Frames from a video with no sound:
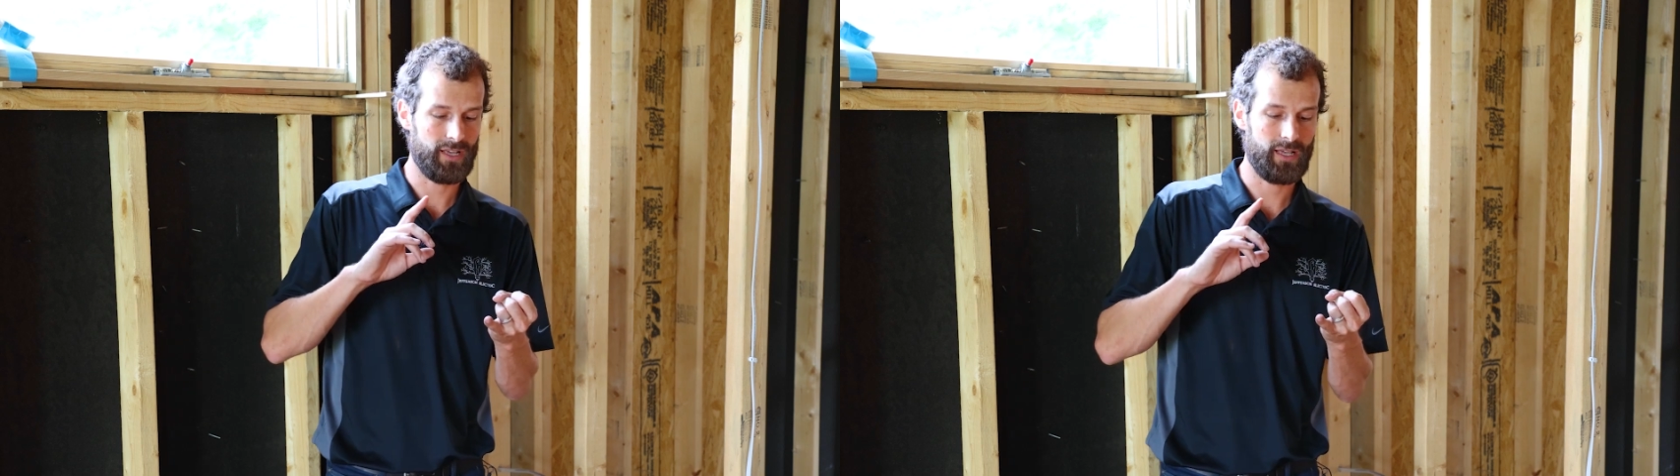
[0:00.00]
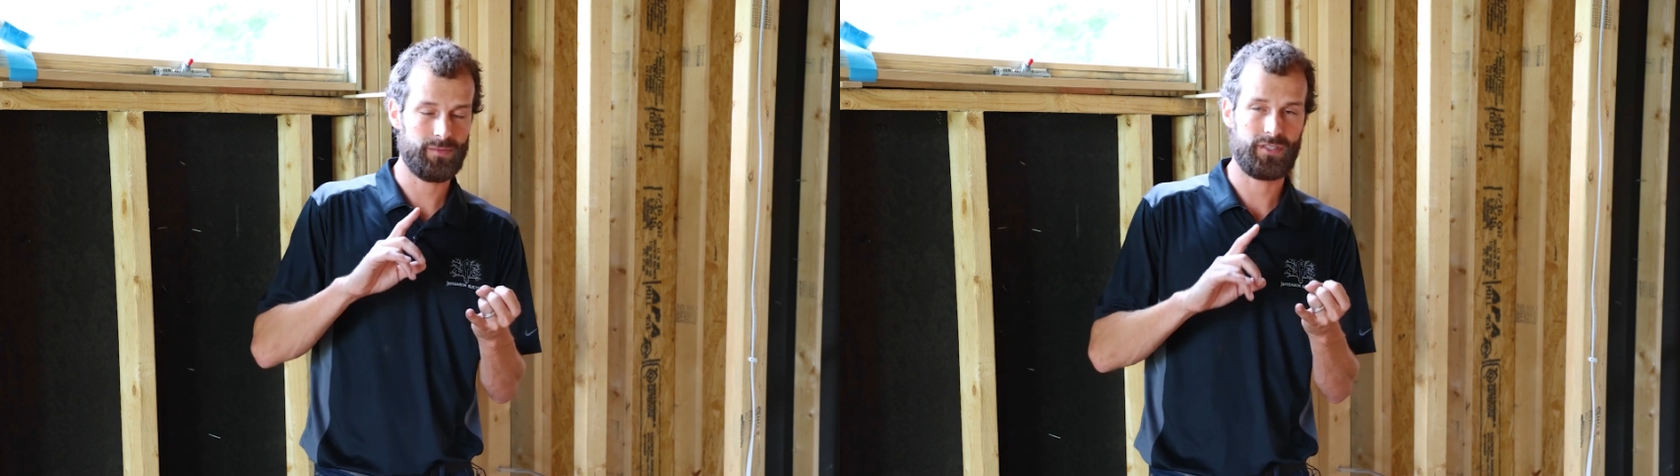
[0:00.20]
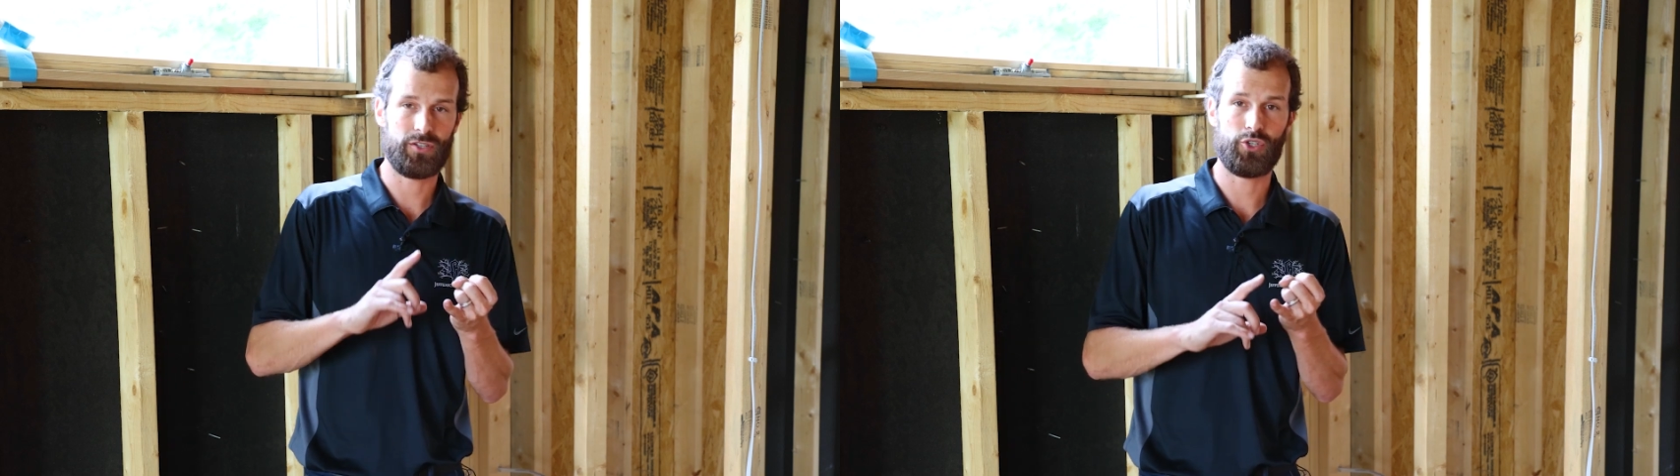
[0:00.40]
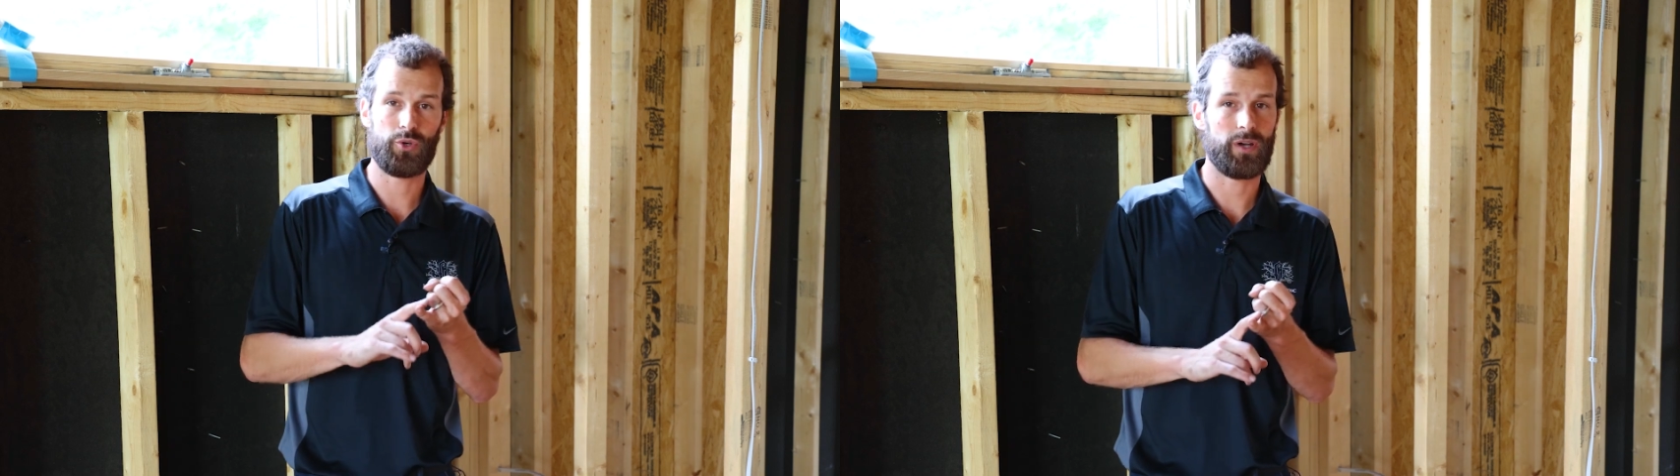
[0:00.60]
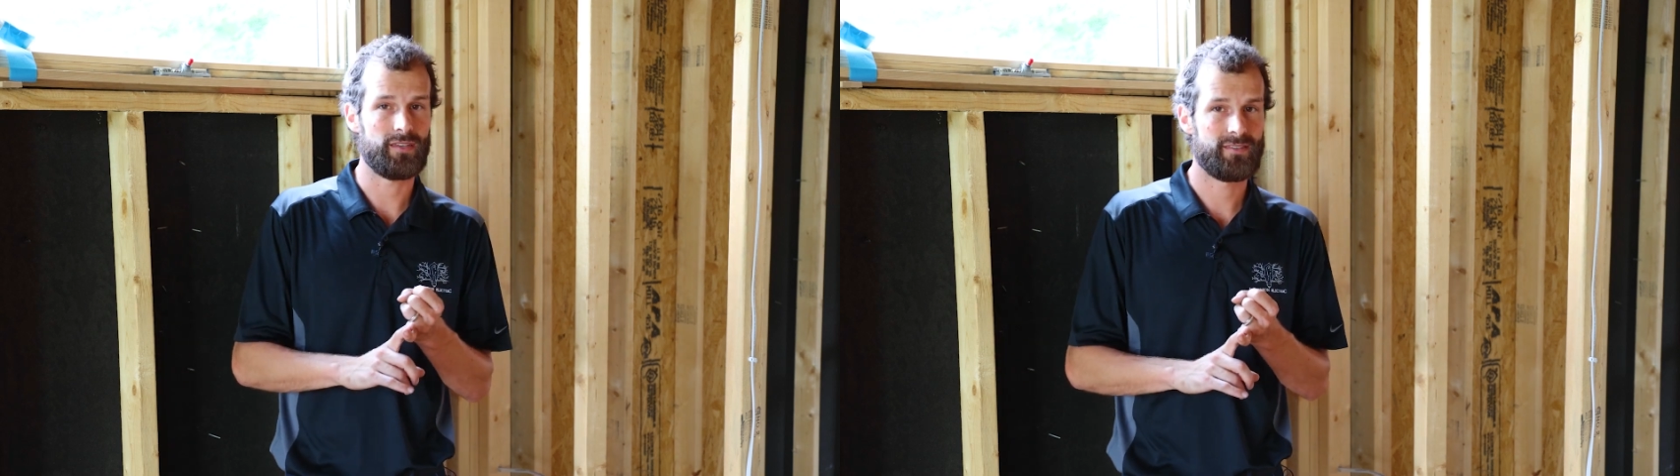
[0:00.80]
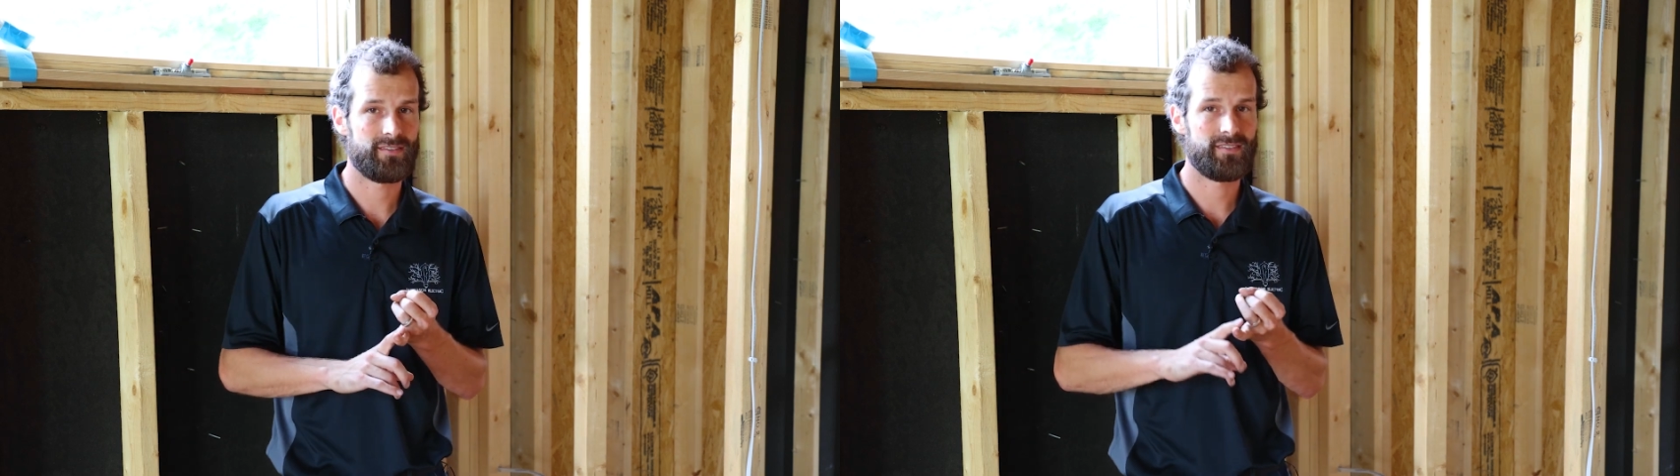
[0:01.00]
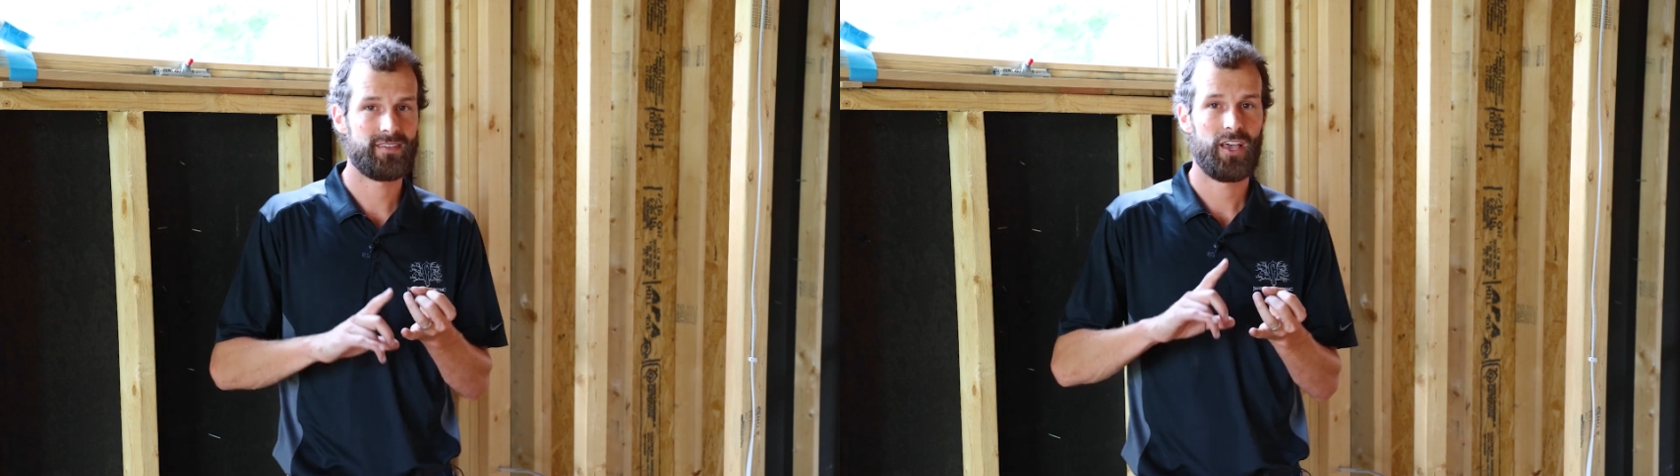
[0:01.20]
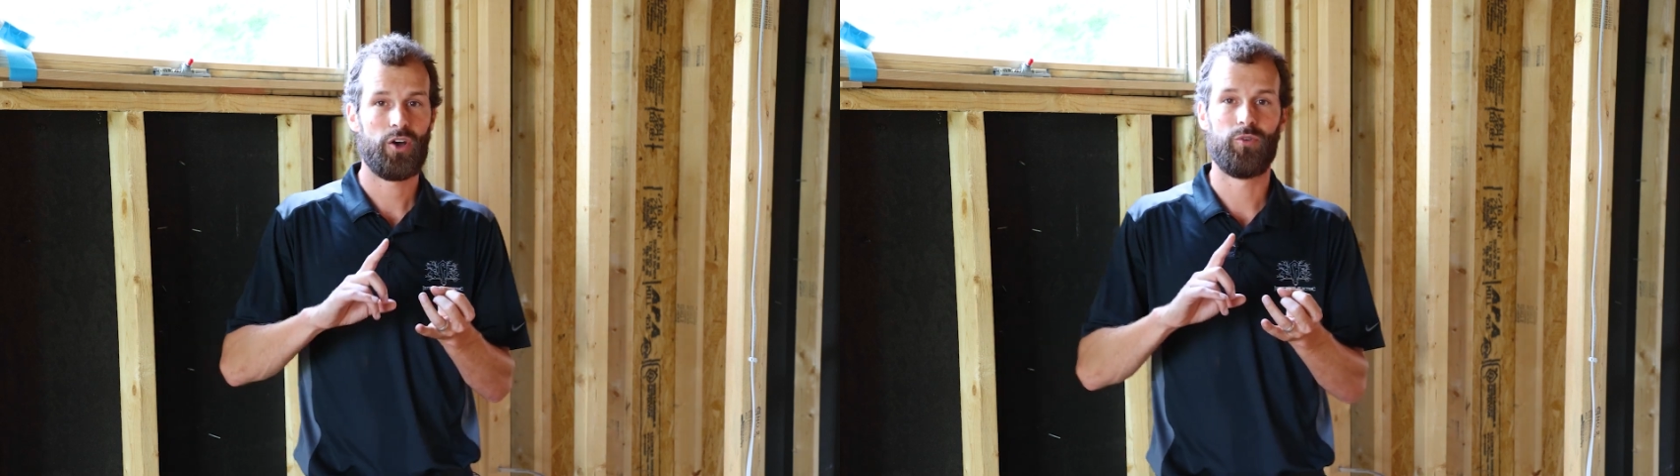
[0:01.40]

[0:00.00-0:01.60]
it comes to joists,